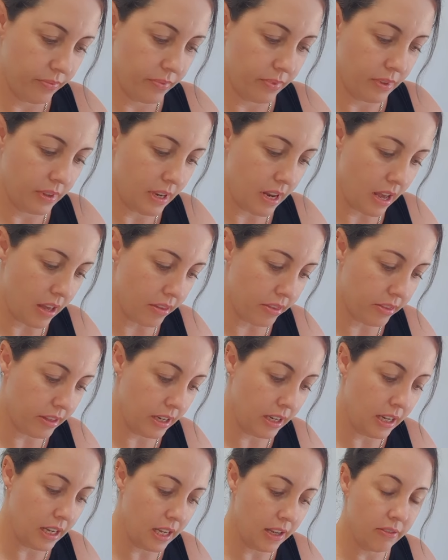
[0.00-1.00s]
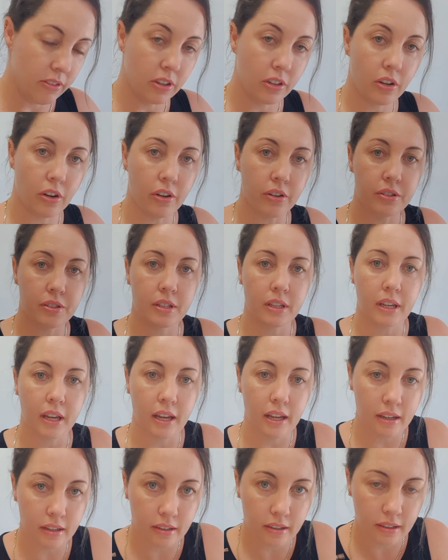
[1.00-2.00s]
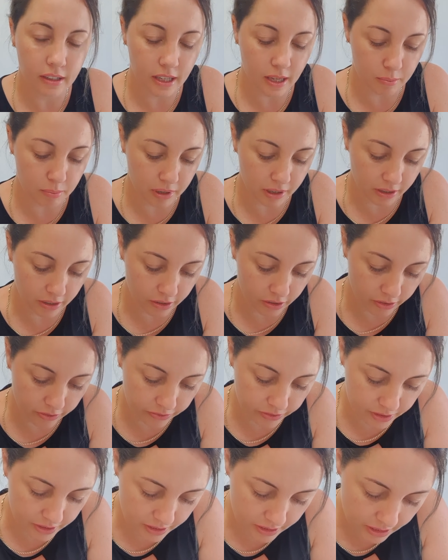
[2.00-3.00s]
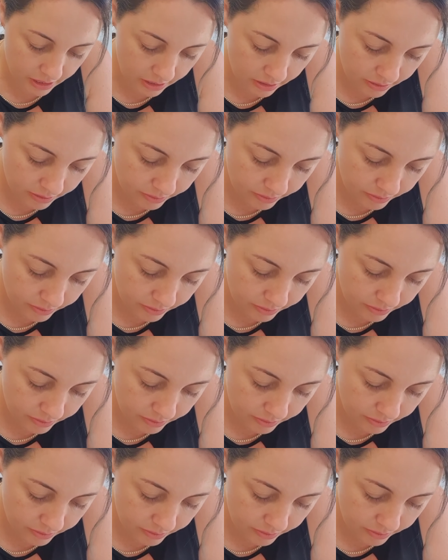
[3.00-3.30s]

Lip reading: Now thin even coats again, keeping it off the skin.